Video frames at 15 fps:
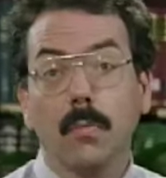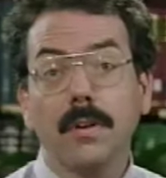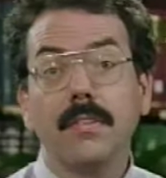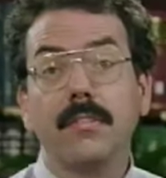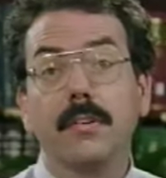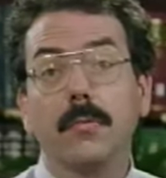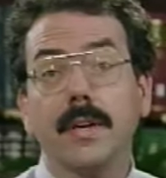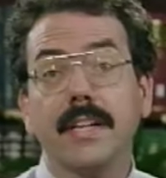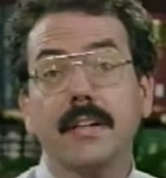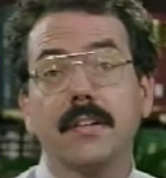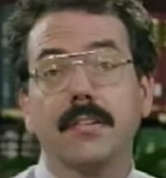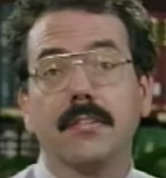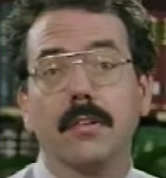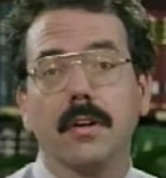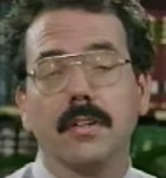Once you're ready
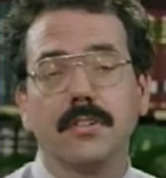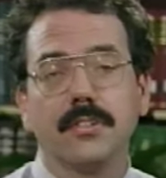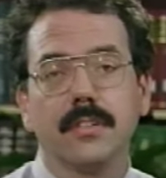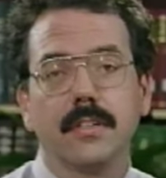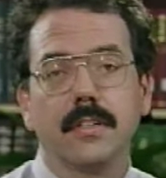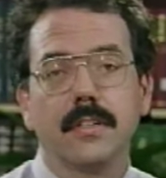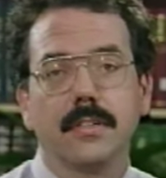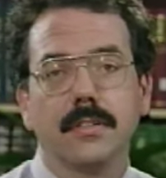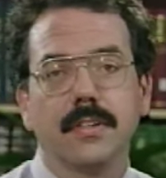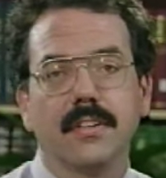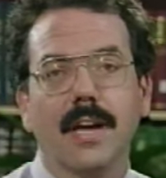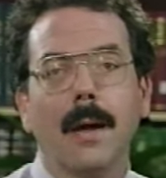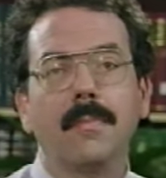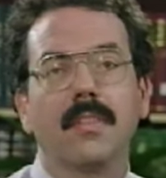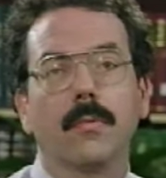to search, you
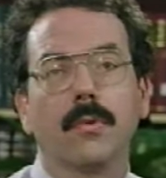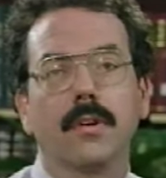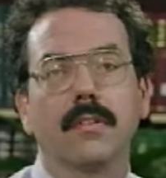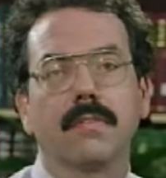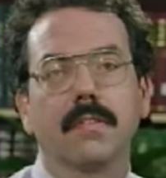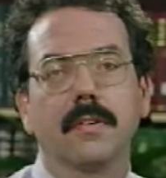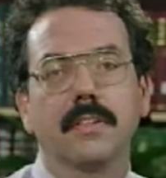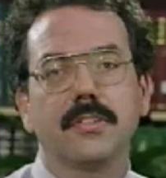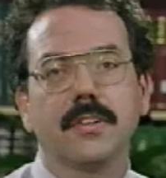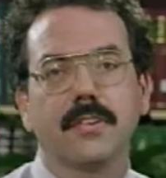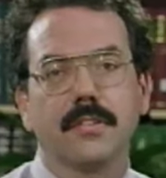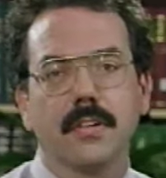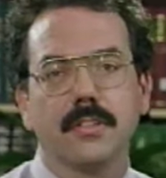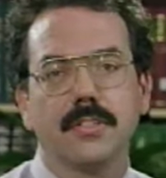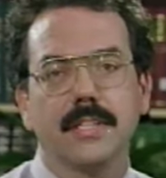type the words for which you're
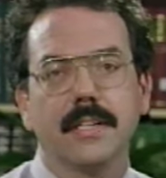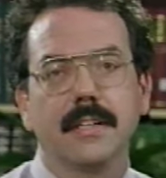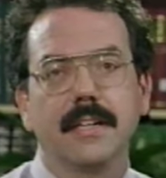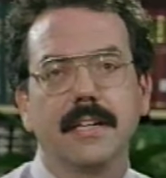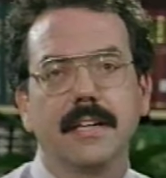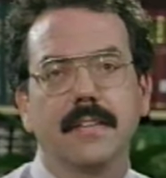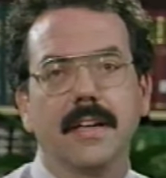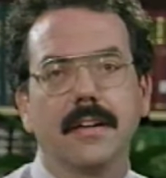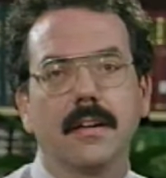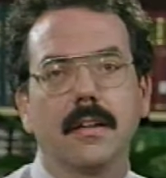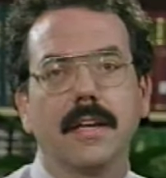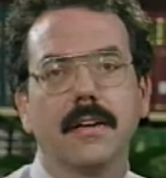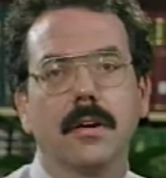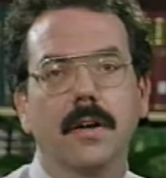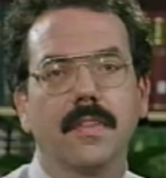searching, then
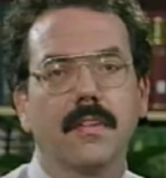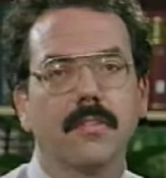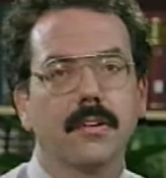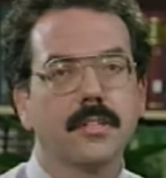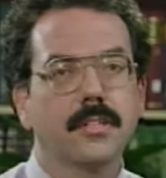click on the